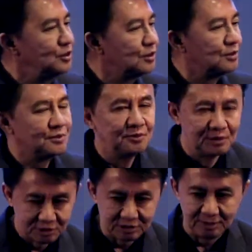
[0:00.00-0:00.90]
your
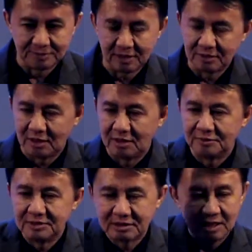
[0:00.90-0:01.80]
worship. Can
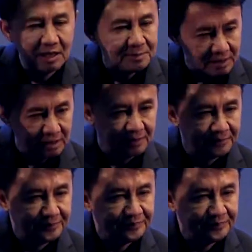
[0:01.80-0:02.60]
we say Amen?